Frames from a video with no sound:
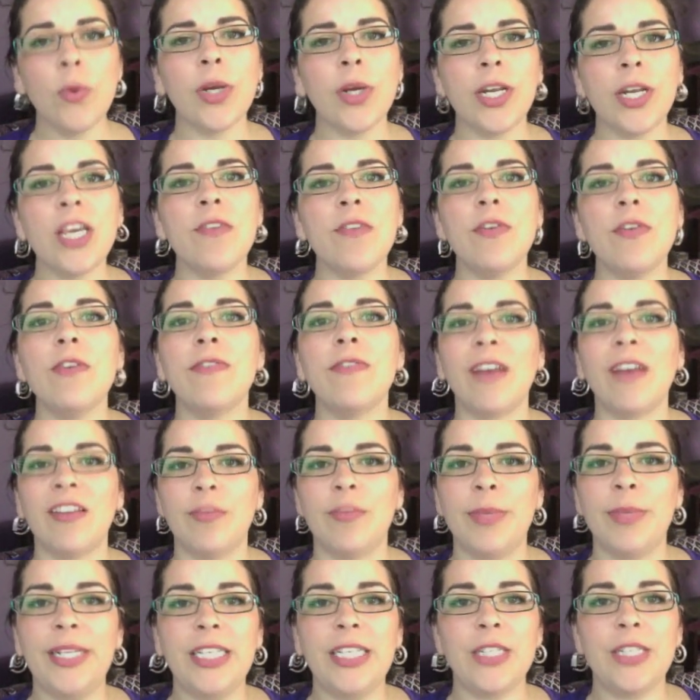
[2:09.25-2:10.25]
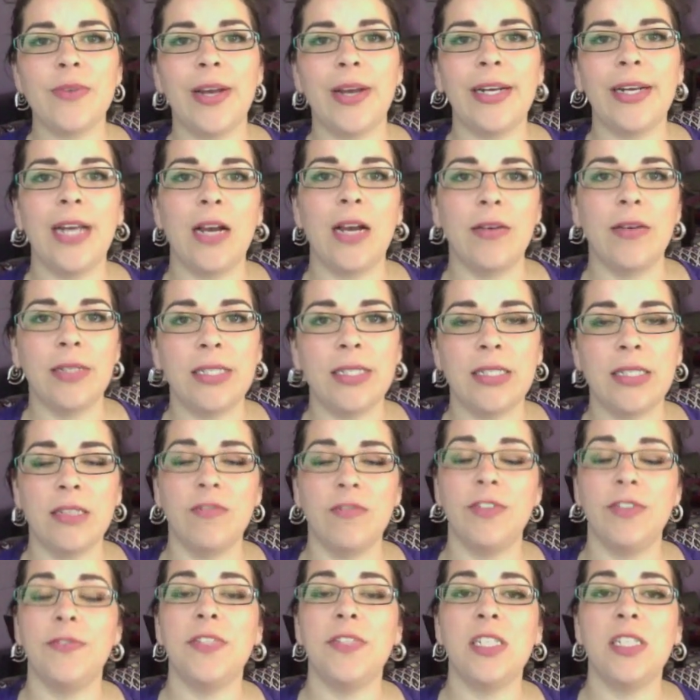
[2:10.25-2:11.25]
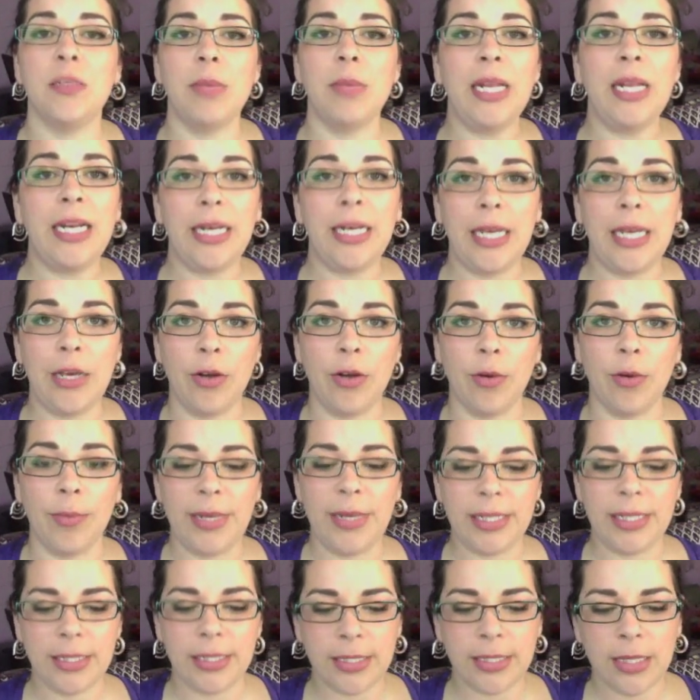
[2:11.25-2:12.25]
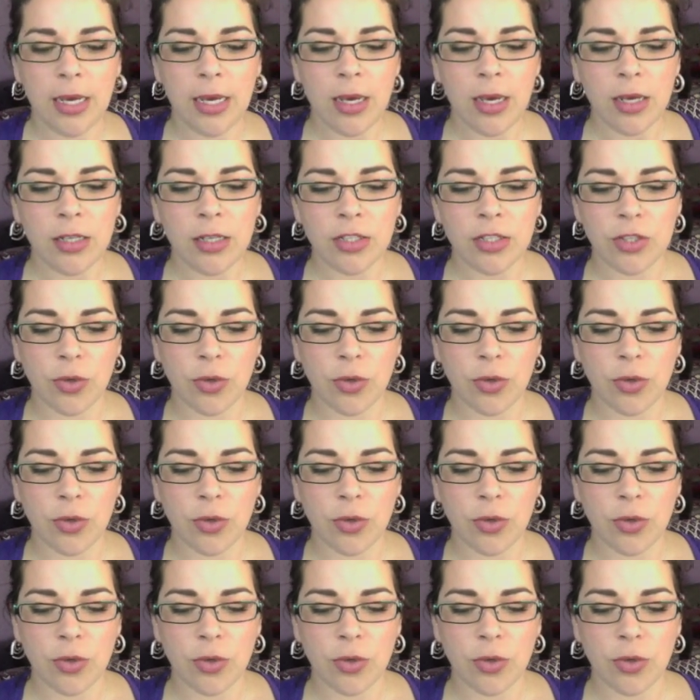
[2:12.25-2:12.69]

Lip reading: we're going to give you 5 minutes right now. It's in 15-minute increments.